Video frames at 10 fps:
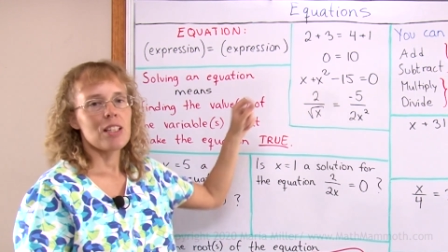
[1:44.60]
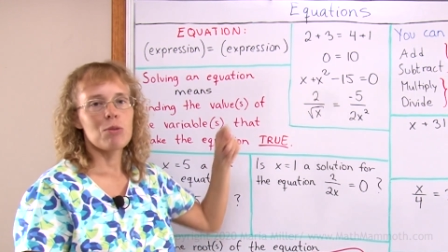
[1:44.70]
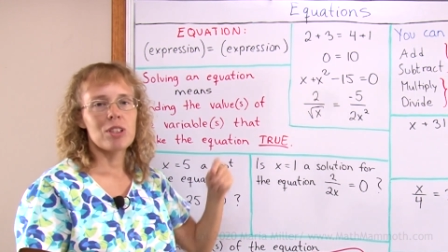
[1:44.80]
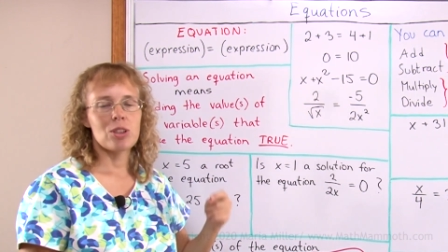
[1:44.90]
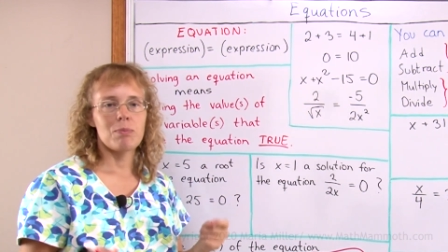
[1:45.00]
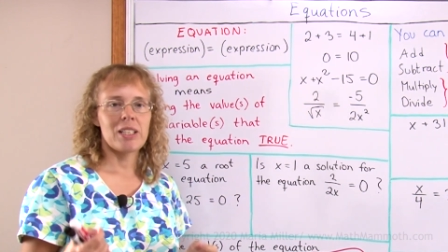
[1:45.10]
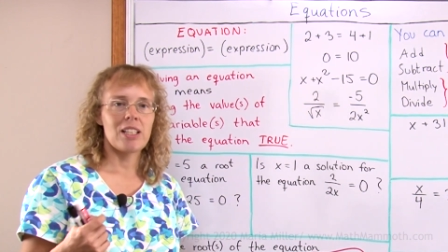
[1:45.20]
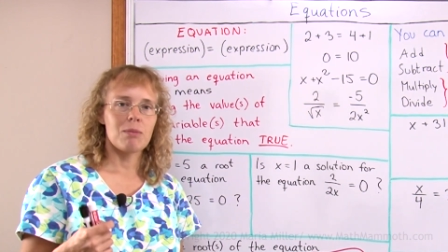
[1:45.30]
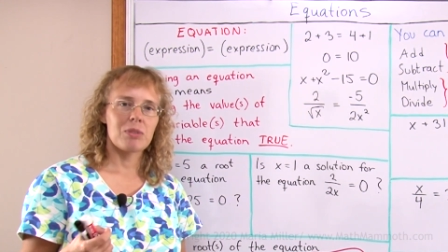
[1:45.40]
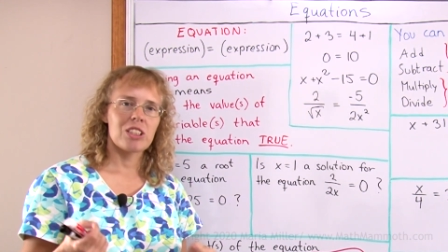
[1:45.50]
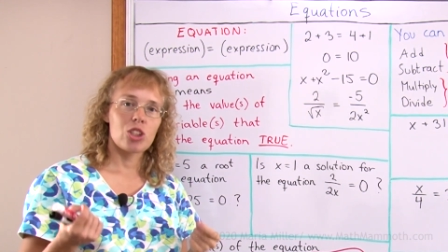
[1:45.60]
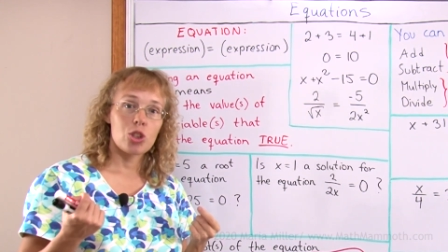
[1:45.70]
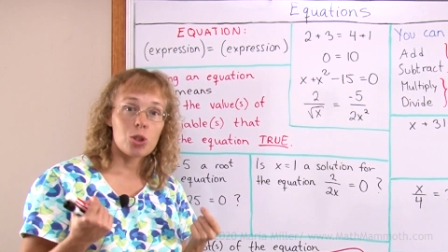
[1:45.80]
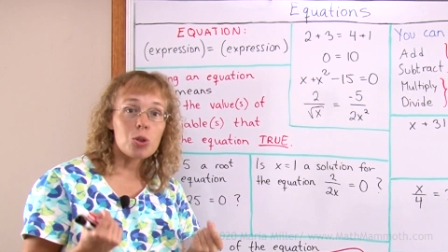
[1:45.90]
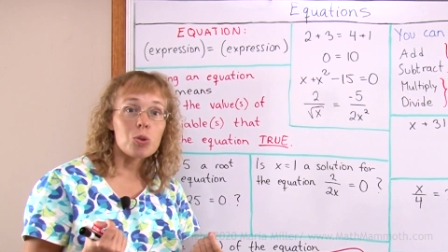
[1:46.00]
the equation becomes
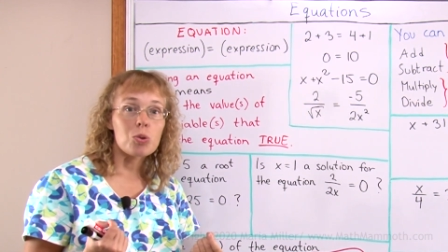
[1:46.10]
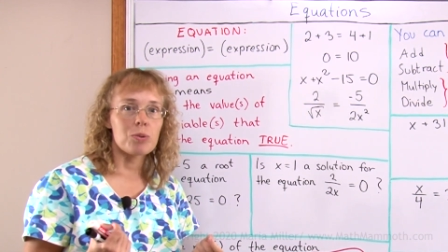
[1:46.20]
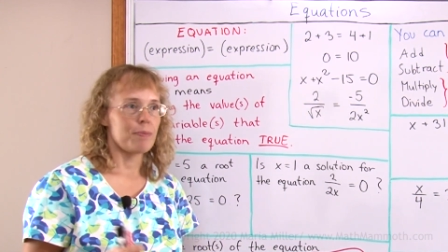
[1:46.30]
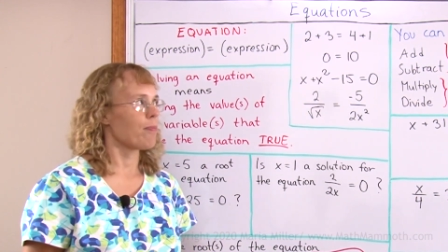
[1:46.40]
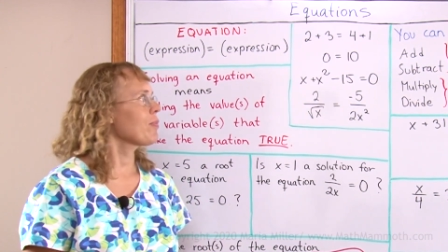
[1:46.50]
true.